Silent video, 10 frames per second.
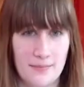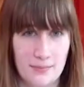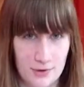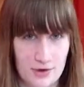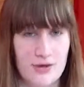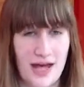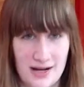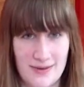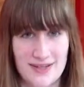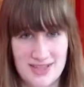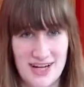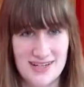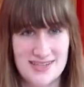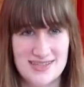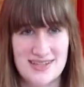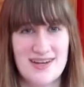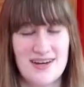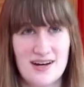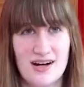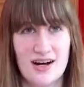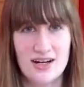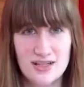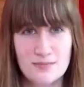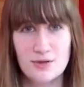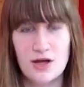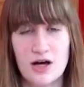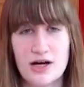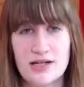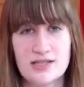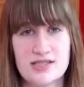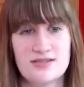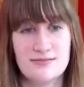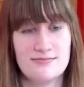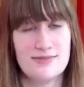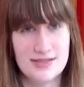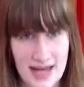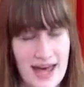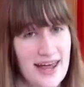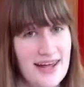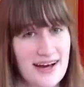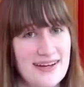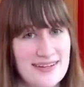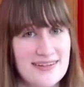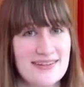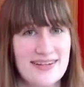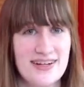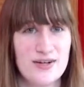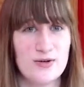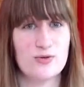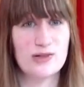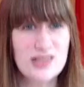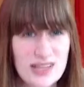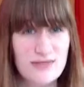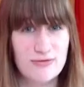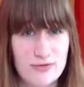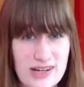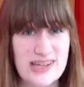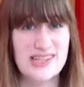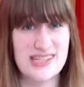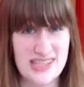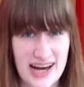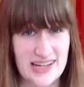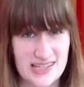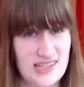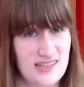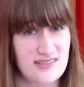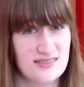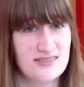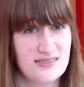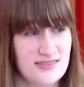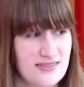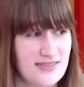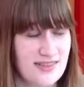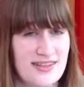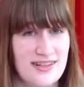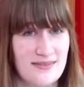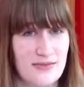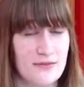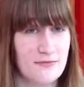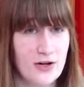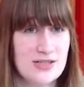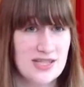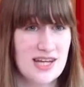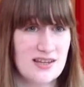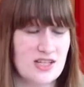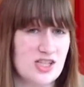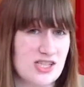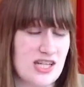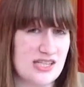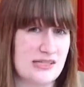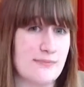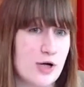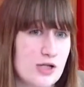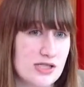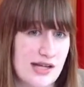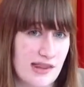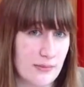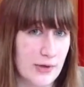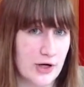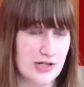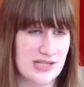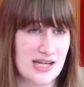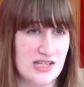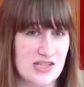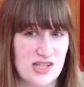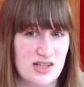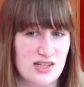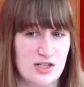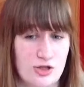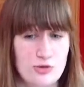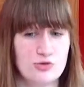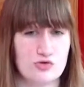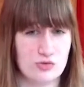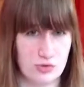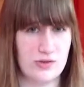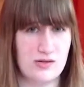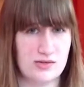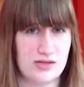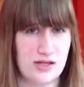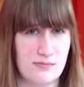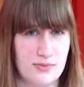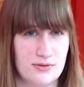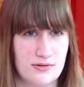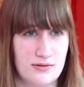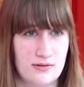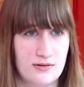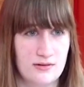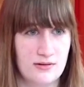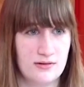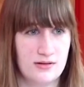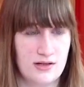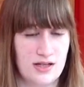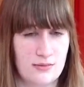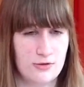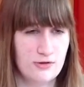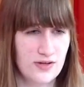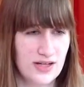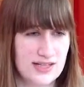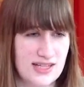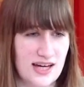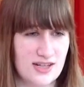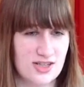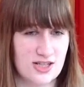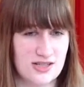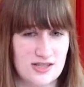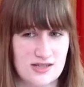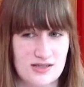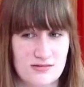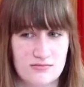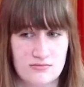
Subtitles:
Book Annabeth Chase. Honey blonde, tan, really freaking sassy. The first thing that she says to Percy in the books is, "You drool when you sleep." In the movie, it's kind of just...